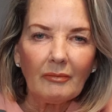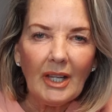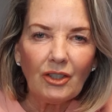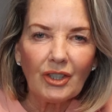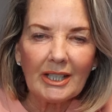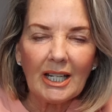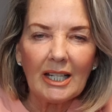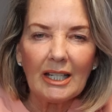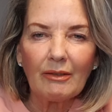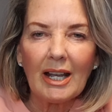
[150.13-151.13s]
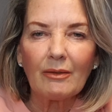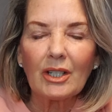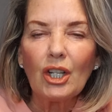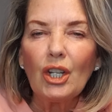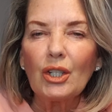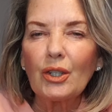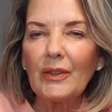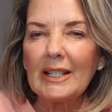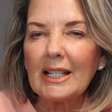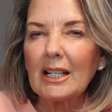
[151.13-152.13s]
Let's just turn it round. So
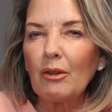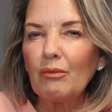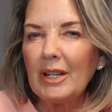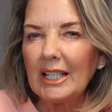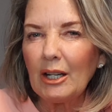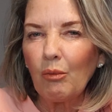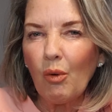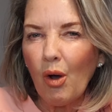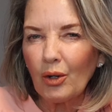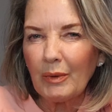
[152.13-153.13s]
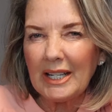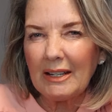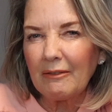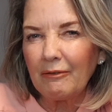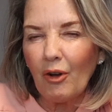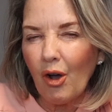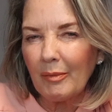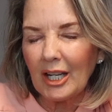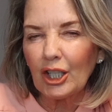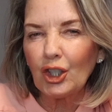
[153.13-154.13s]
this is a really award-winning
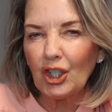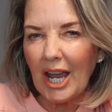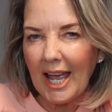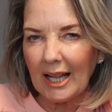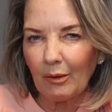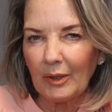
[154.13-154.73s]
formula gel,